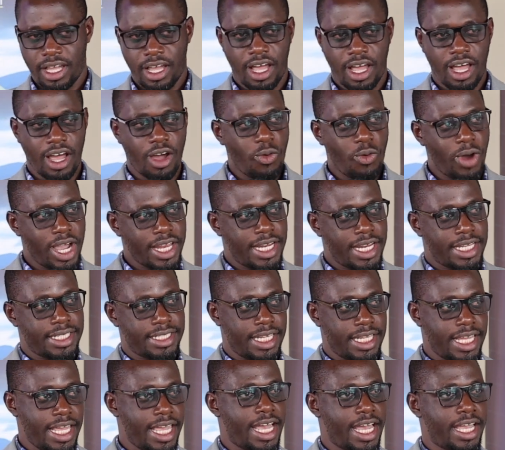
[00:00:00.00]
Why does
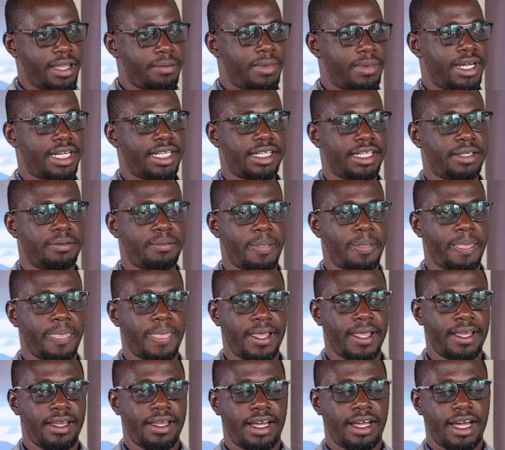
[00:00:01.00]
AI matter?
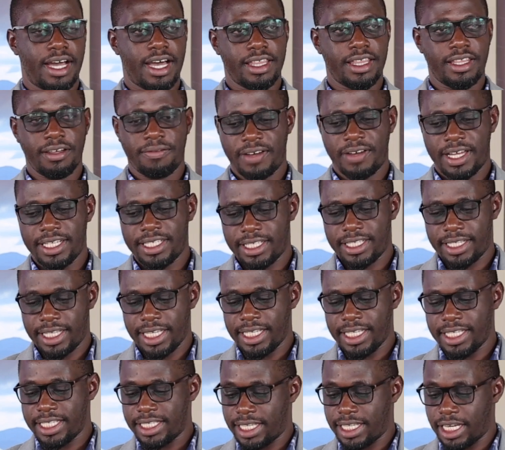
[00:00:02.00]
The first
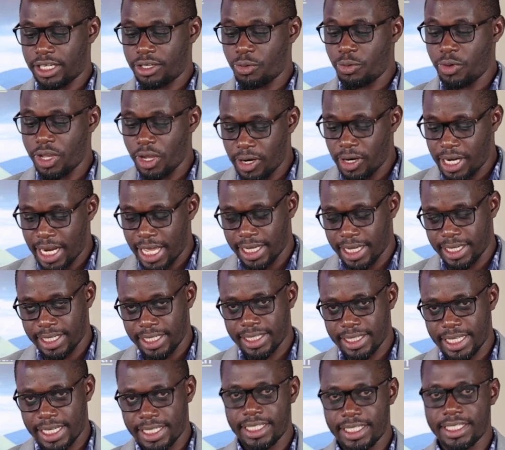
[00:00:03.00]
thing is that we all agree
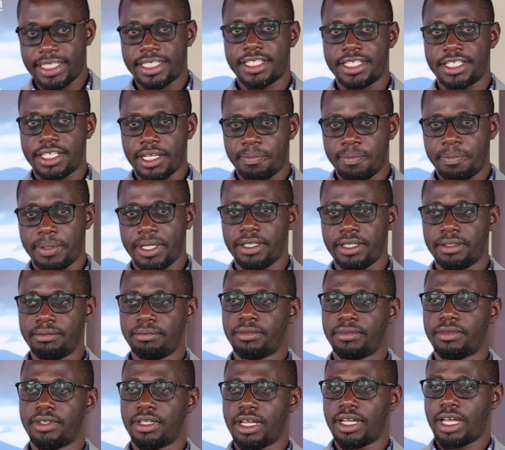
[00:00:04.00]
that it's shaping
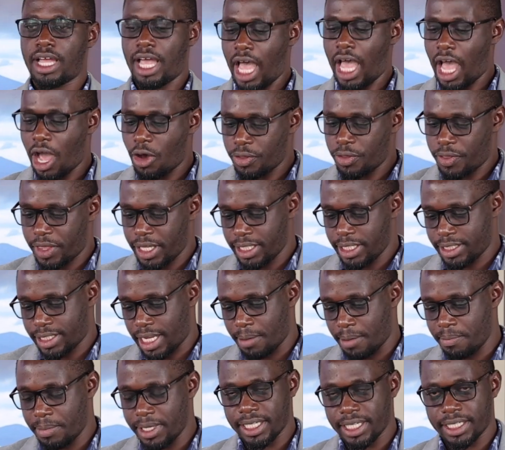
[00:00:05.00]
how things
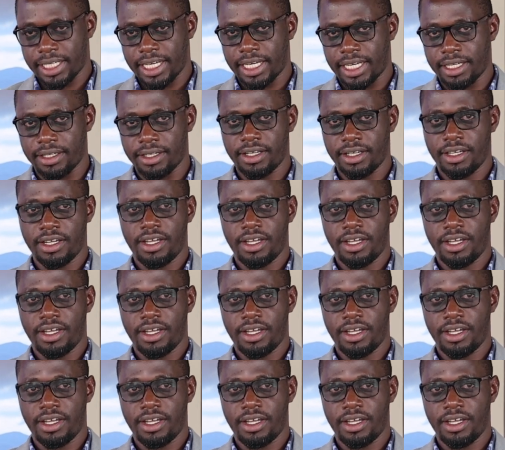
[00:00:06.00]
are being done,